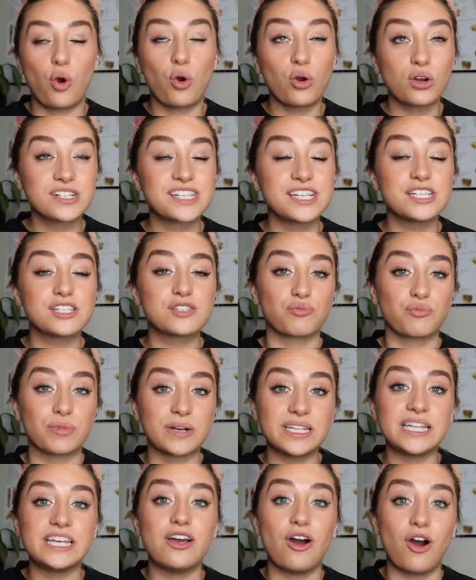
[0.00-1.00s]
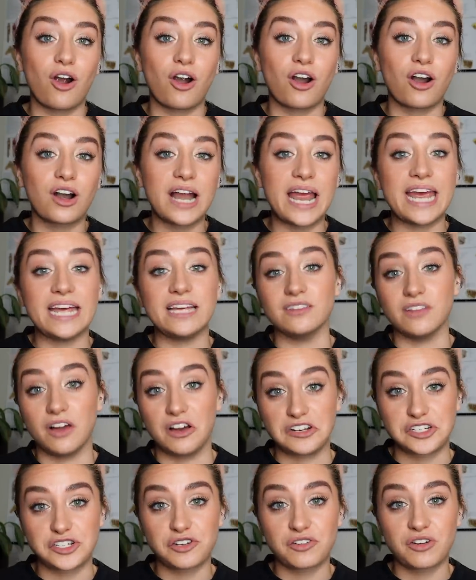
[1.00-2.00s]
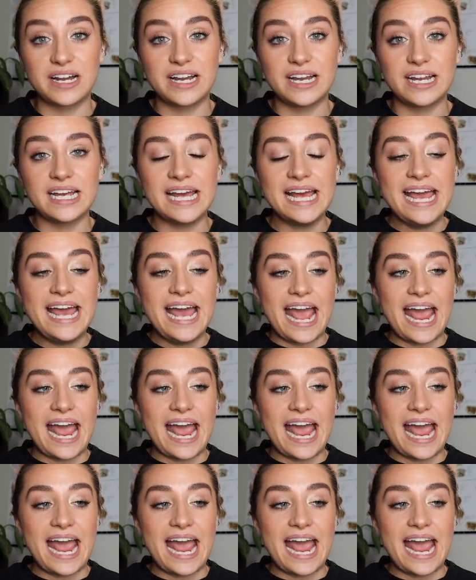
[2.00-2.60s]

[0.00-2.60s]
Horses really are a luxury,